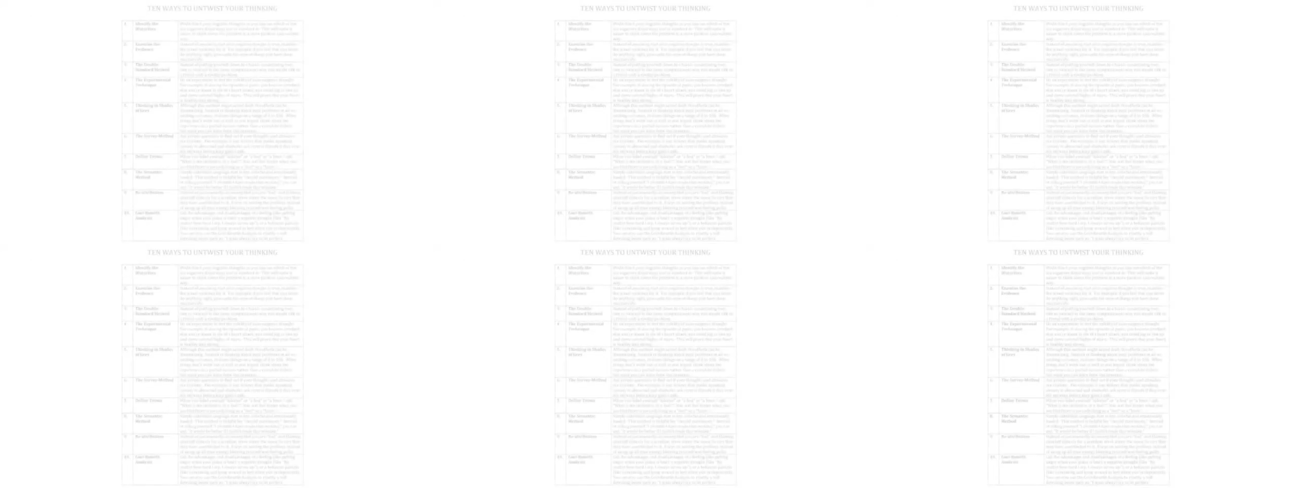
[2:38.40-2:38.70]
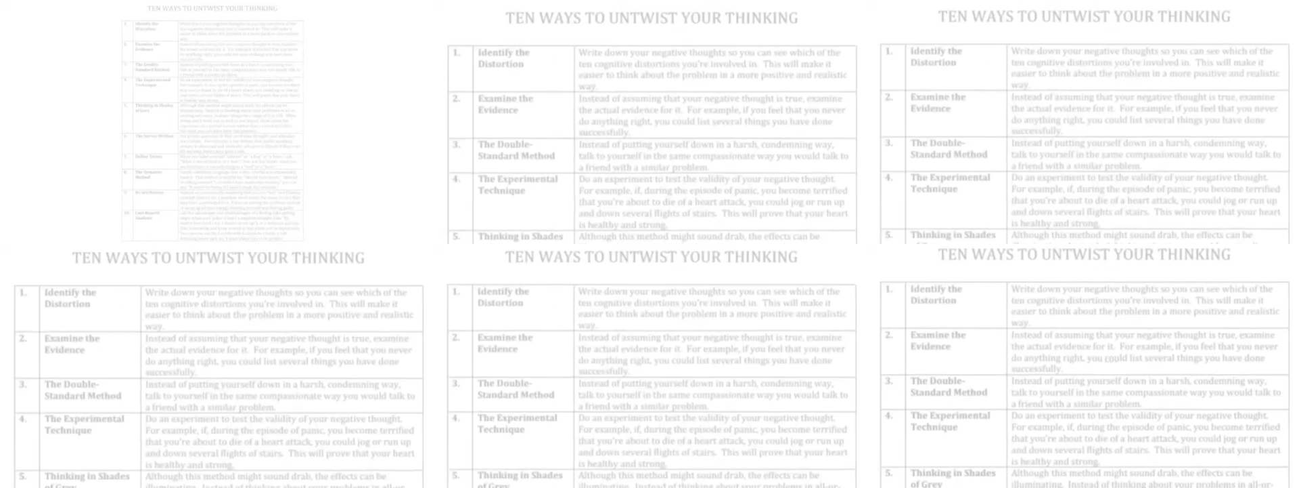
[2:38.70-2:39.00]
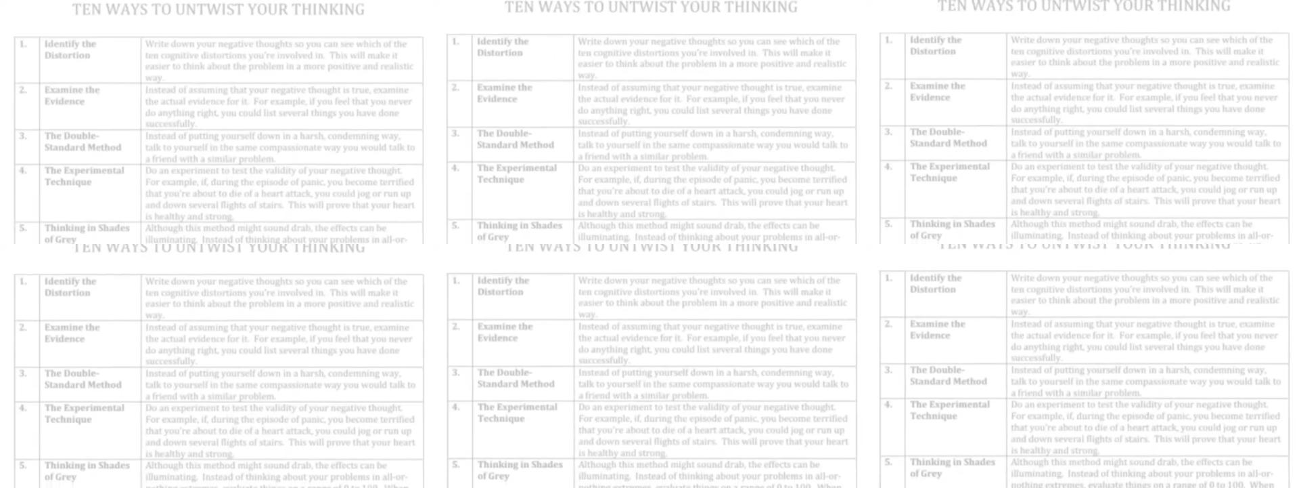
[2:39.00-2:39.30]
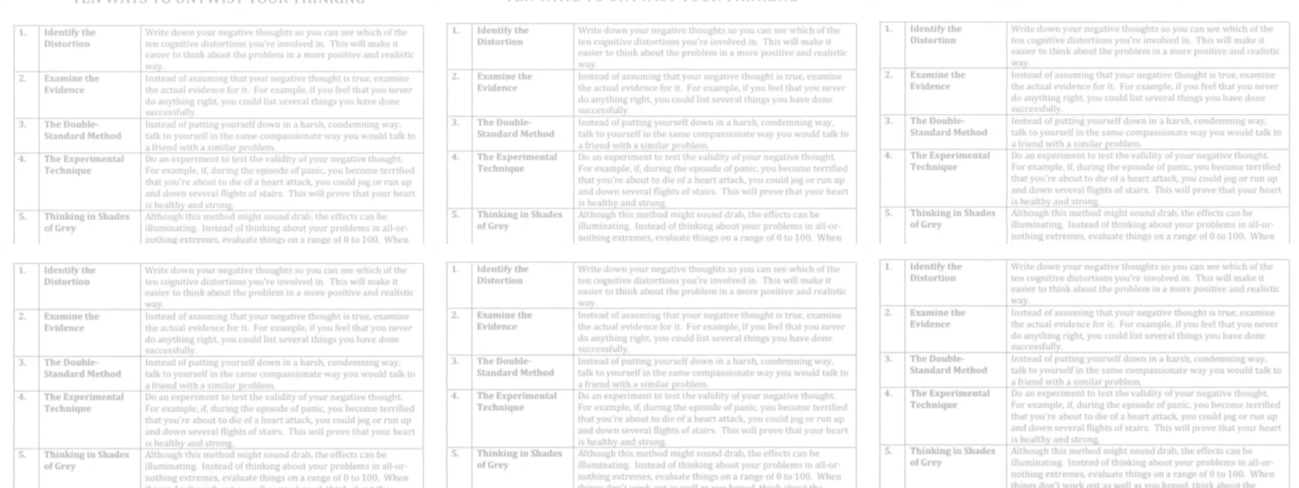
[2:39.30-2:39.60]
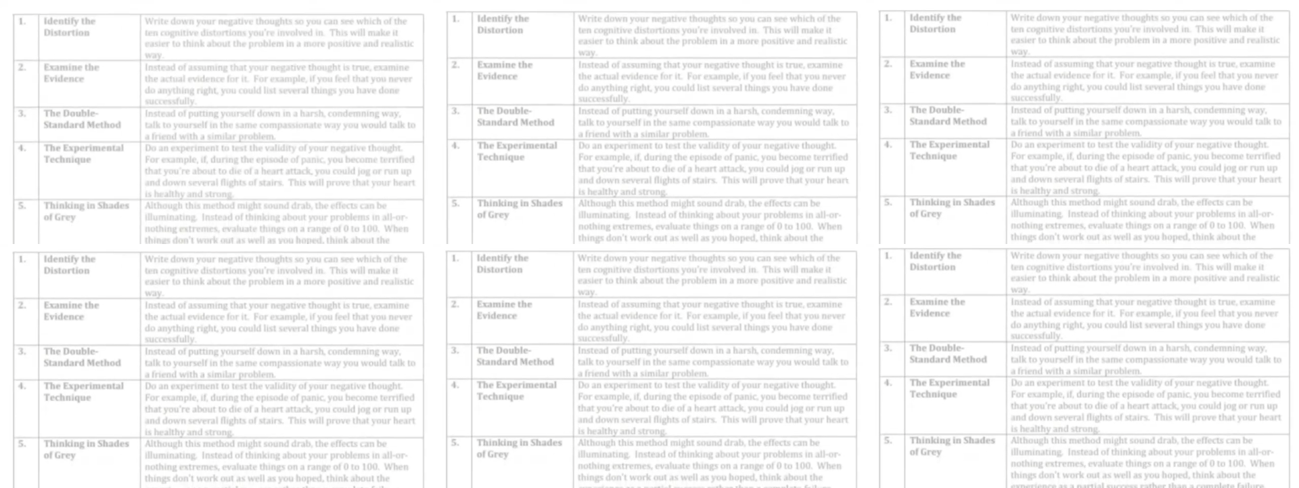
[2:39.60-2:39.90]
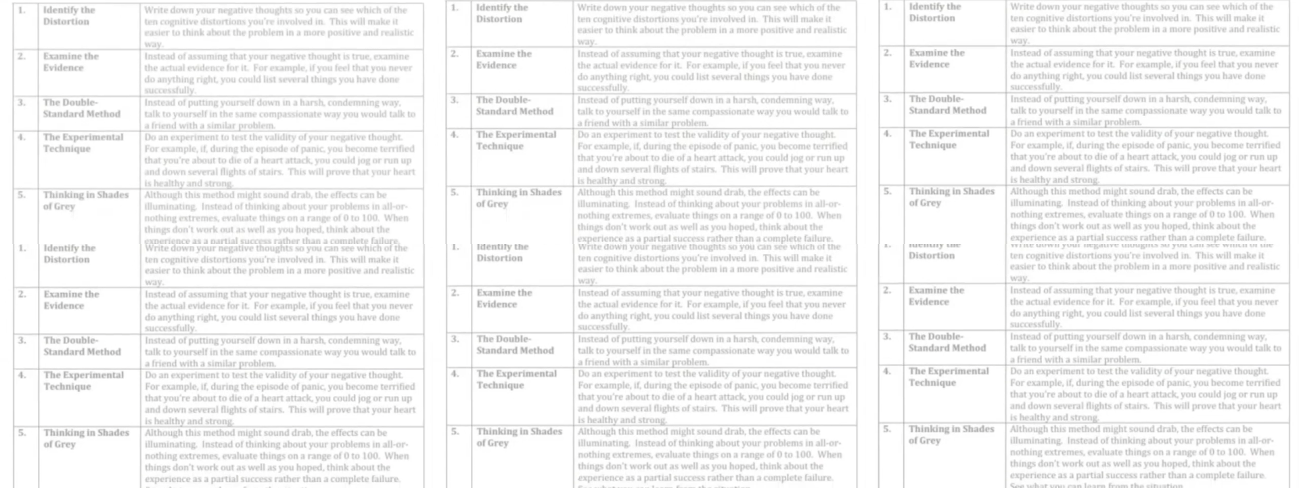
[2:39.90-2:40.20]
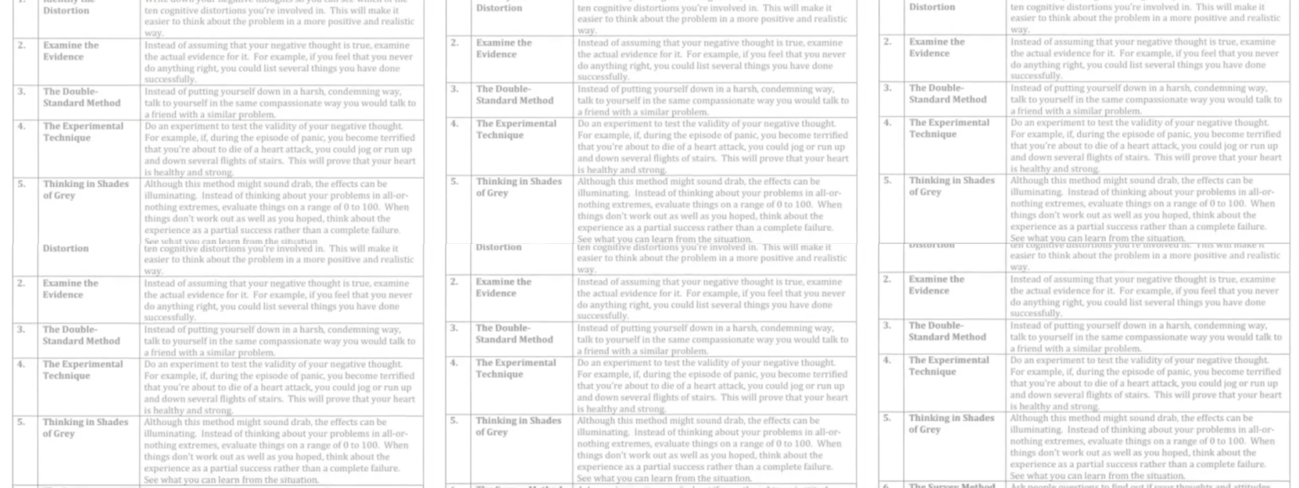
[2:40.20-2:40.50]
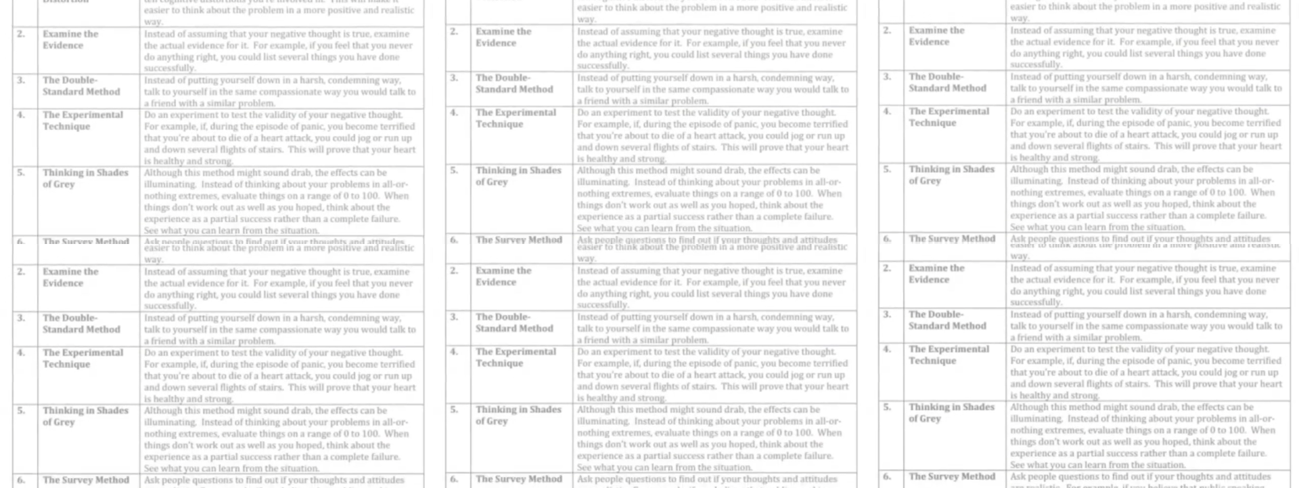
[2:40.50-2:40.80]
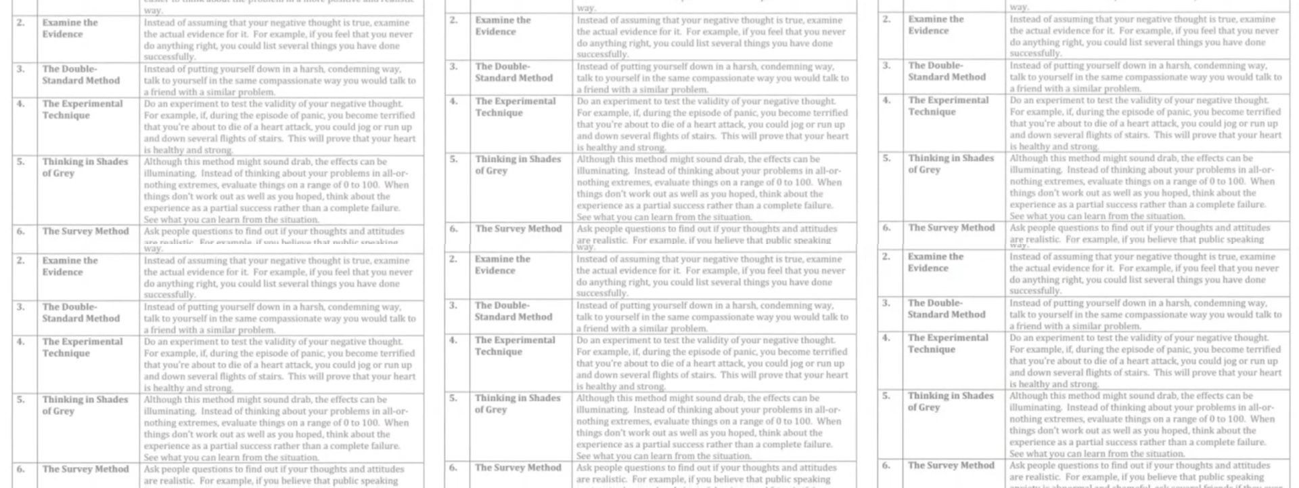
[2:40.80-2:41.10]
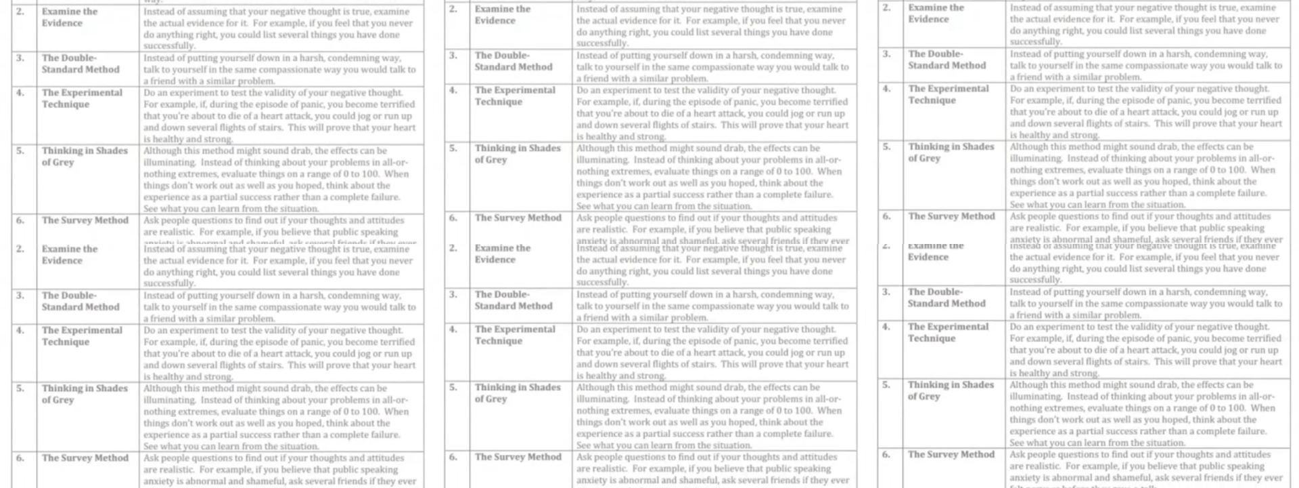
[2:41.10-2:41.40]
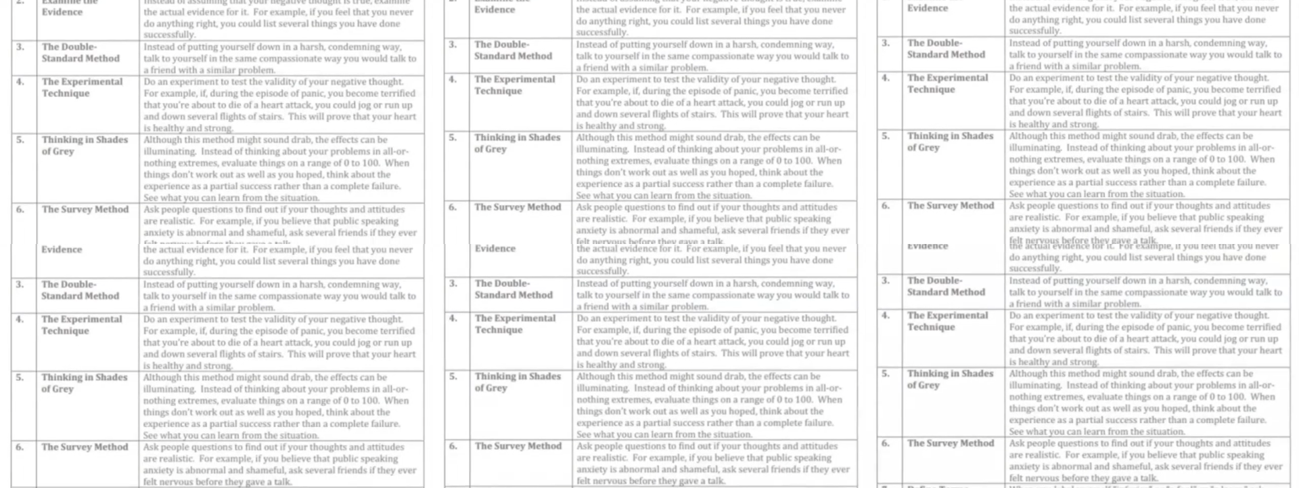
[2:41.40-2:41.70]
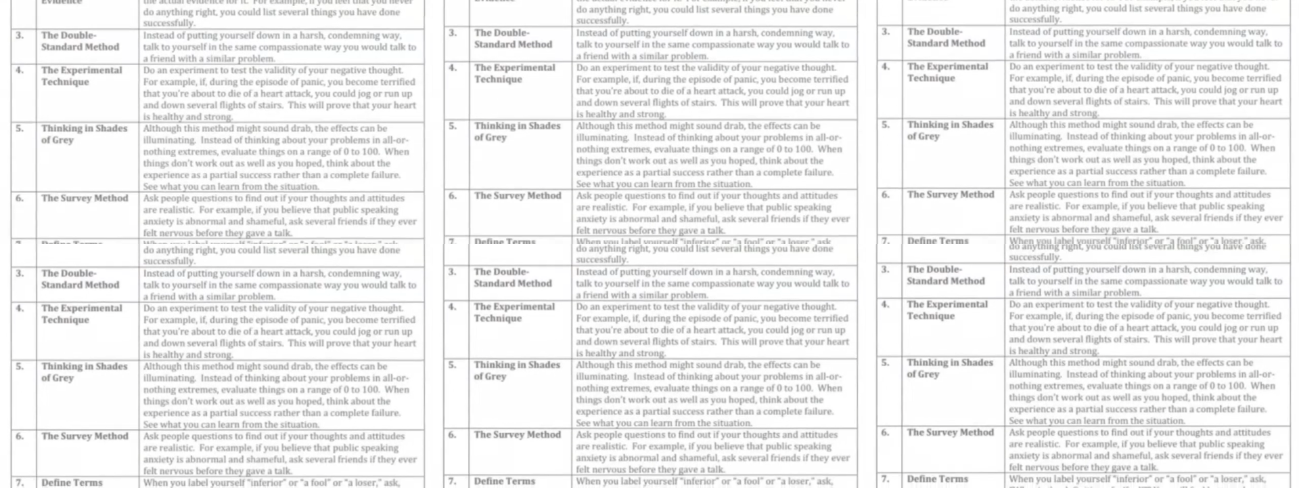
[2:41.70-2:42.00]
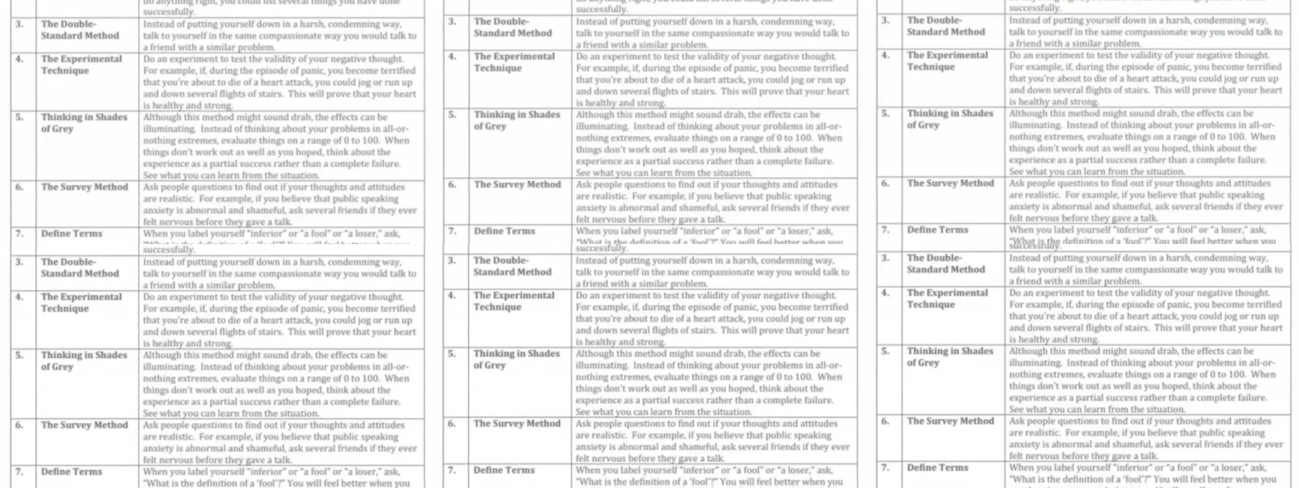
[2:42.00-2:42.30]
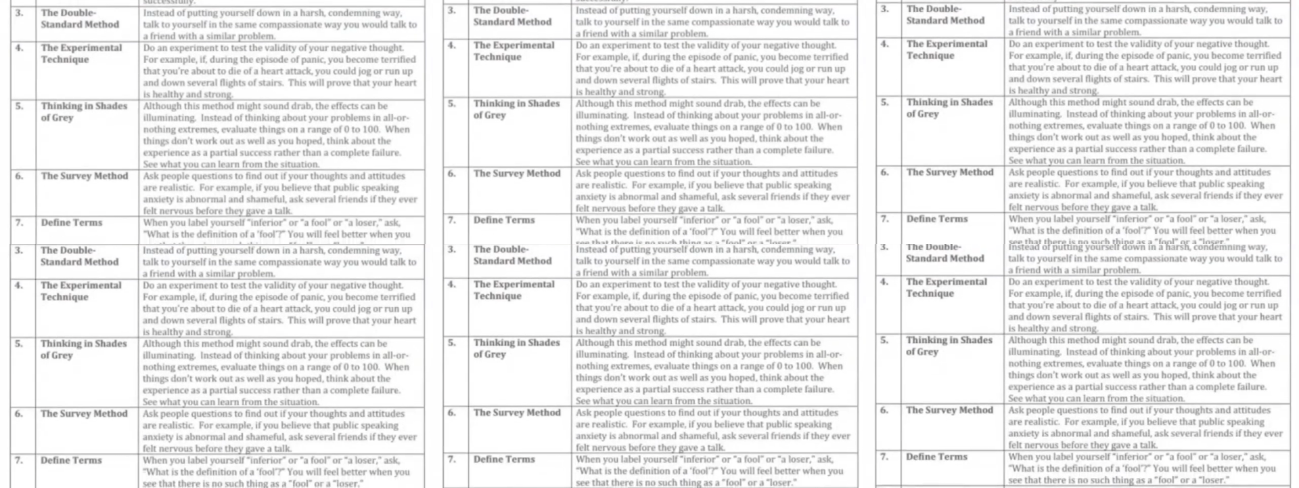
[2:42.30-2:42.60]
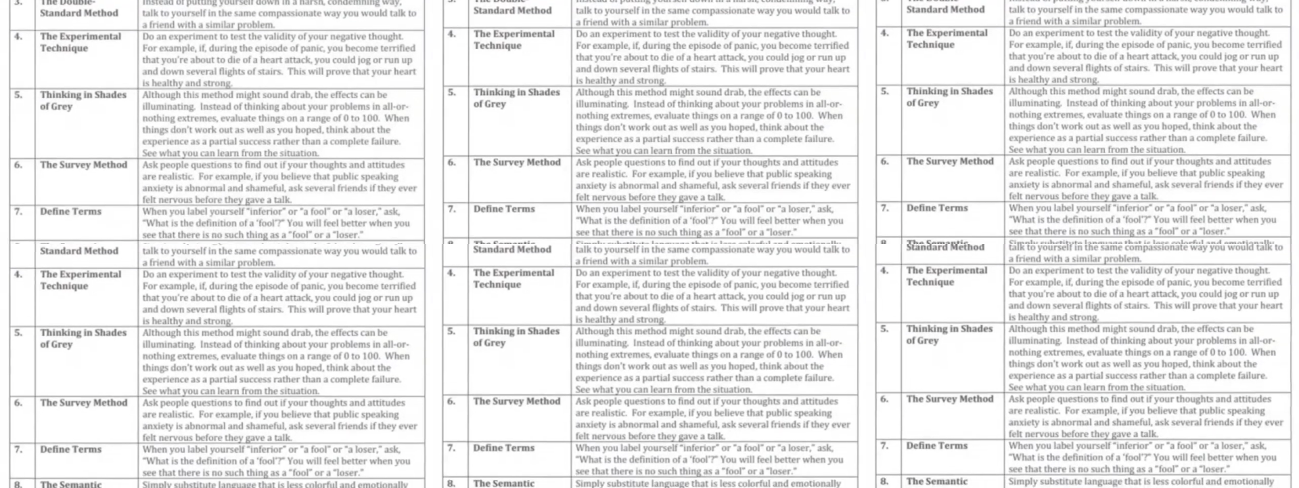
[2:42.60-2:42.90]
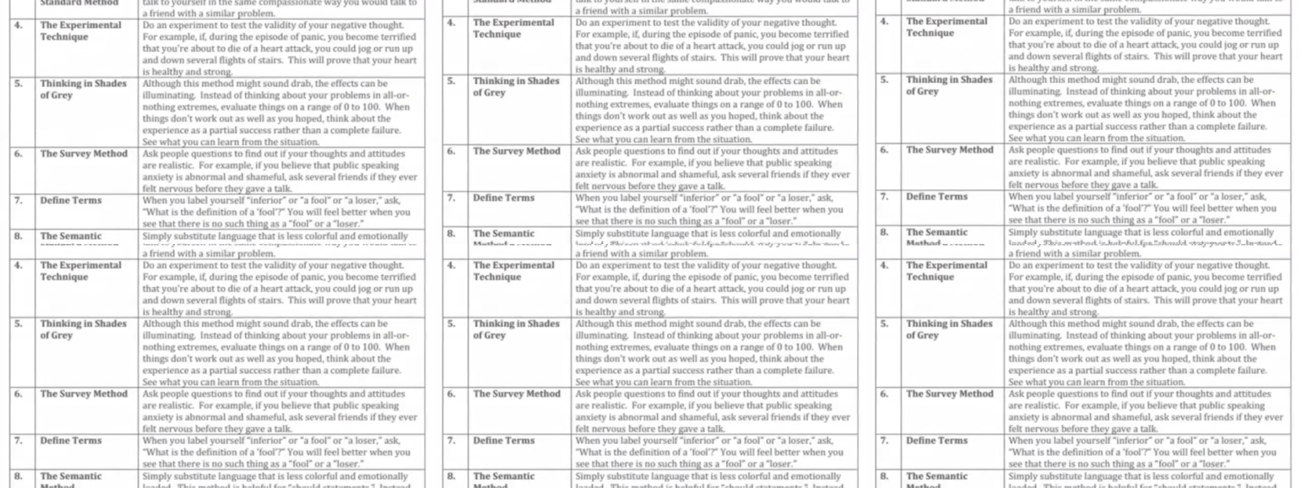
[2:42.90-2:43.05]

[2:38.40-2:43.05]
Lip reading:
Nobody's mouth can be seen.